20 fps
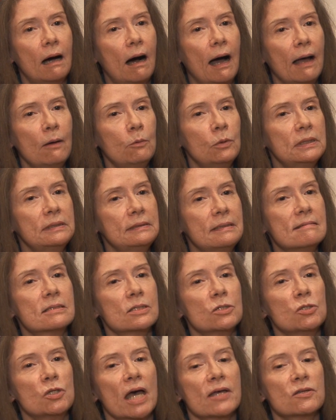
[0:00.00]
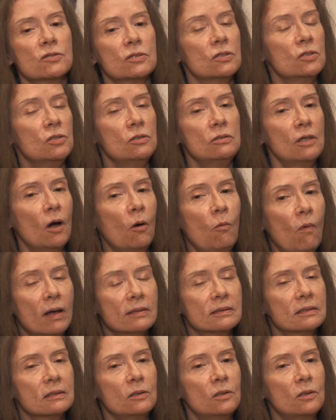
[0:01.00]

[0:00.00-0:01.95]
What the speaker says: I would suggest that you don't want